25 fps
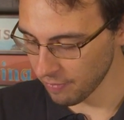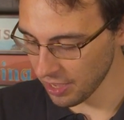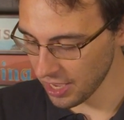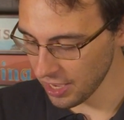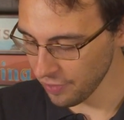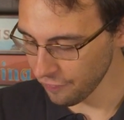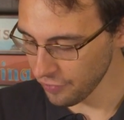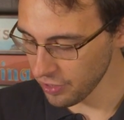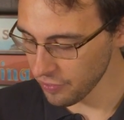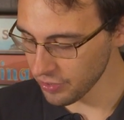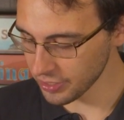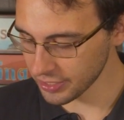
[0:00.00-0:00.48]

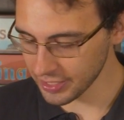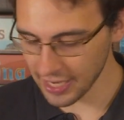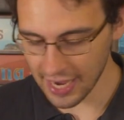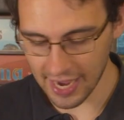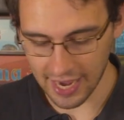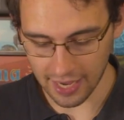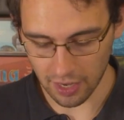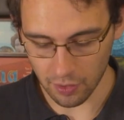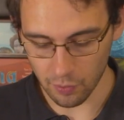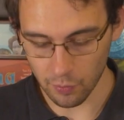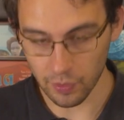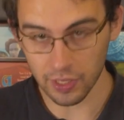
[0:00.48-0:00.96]
If you
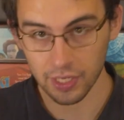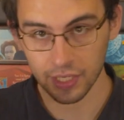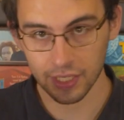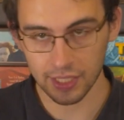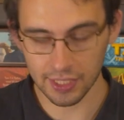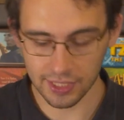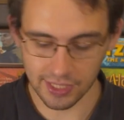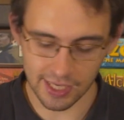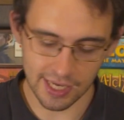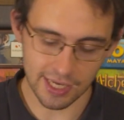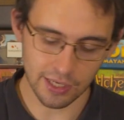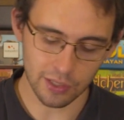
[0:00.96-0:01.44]
attack with a
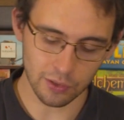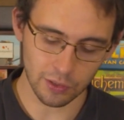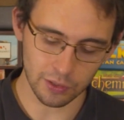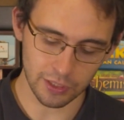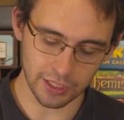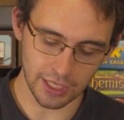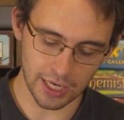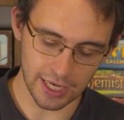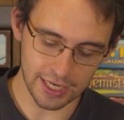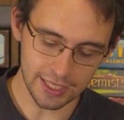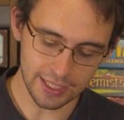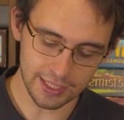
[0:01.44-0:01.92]
single
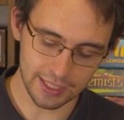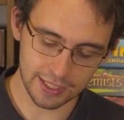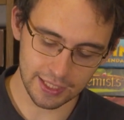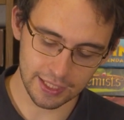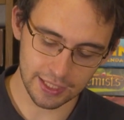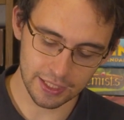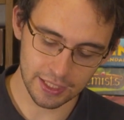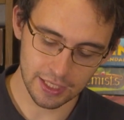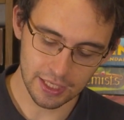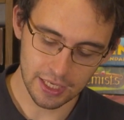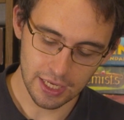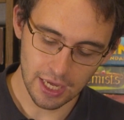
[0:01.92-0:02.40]

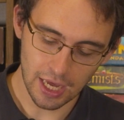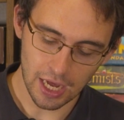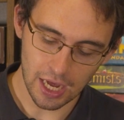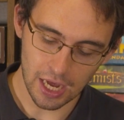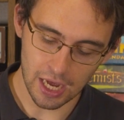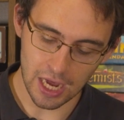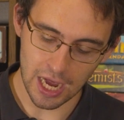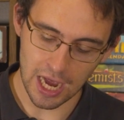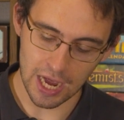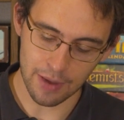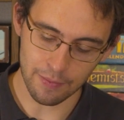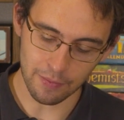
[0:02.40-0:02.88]
dice,
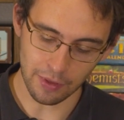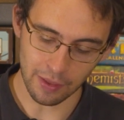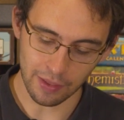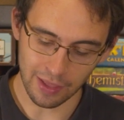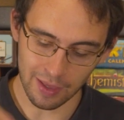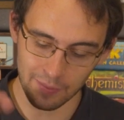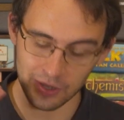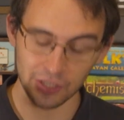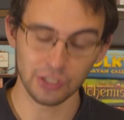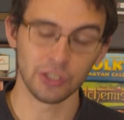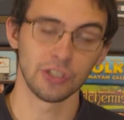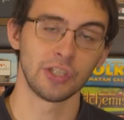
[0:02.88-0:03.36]

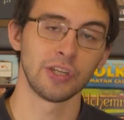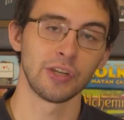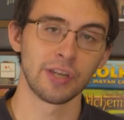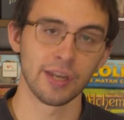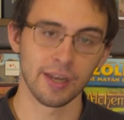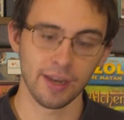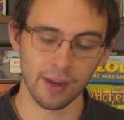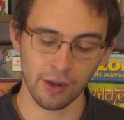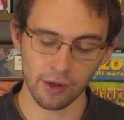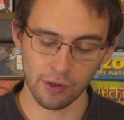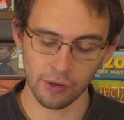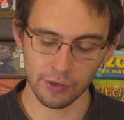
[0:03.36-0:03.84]
that means you did
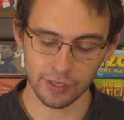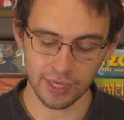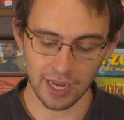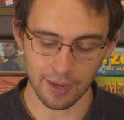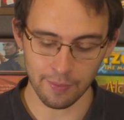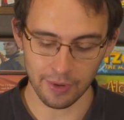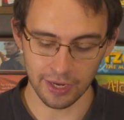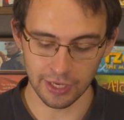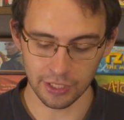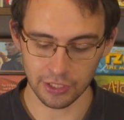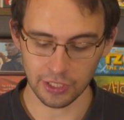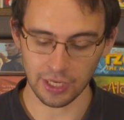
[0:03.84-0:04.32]
no
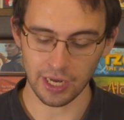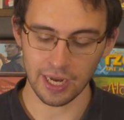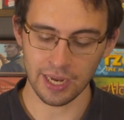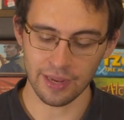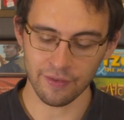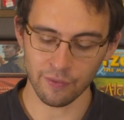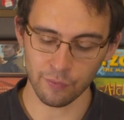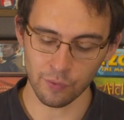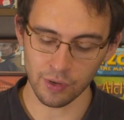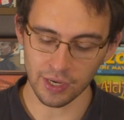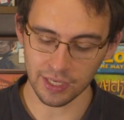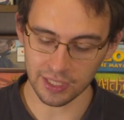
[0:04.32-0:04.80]
damage.
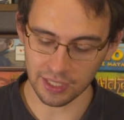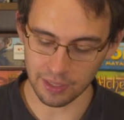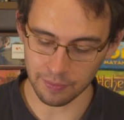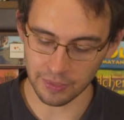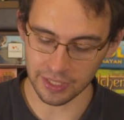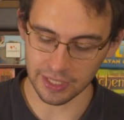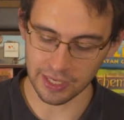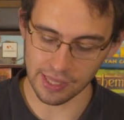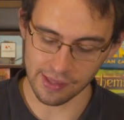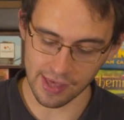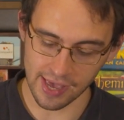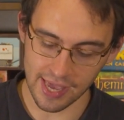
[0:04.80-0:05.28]
Even worse, it
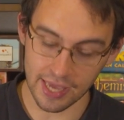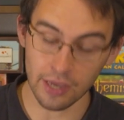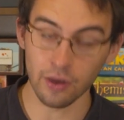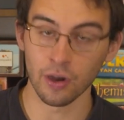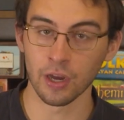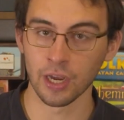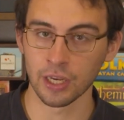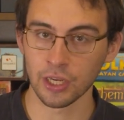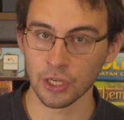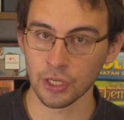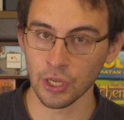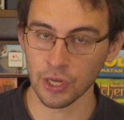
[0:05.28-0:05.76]
means they
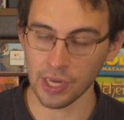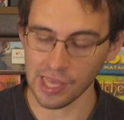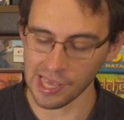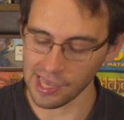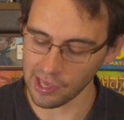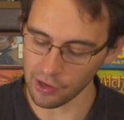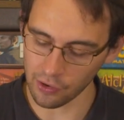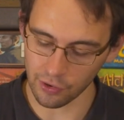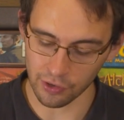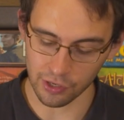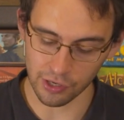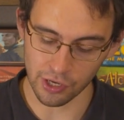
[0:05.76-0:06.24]
got a good
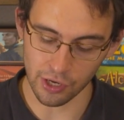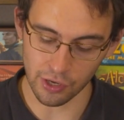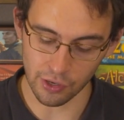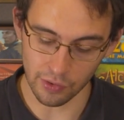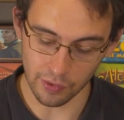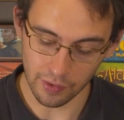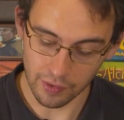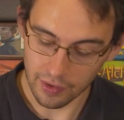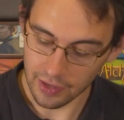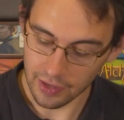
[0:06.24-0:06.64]
hit on you.